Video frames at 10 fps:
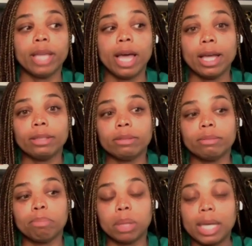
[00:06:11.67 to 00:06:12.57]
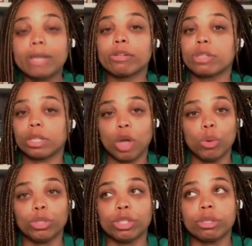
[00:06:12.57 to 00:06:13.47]
that players and
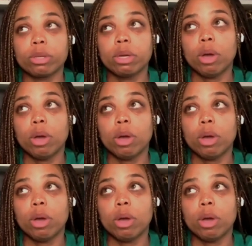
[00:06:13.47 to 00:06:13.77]
coaches